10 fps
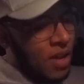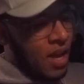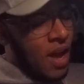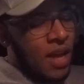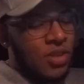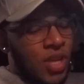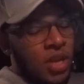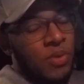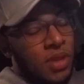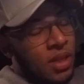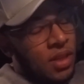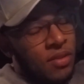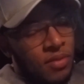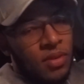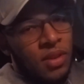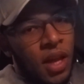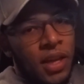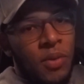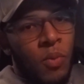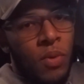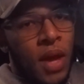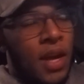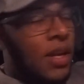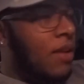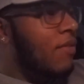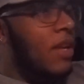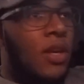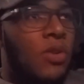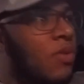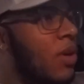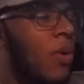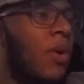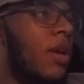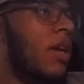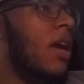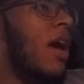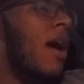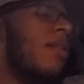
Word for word: I, I genuinely like editing videos, recording. I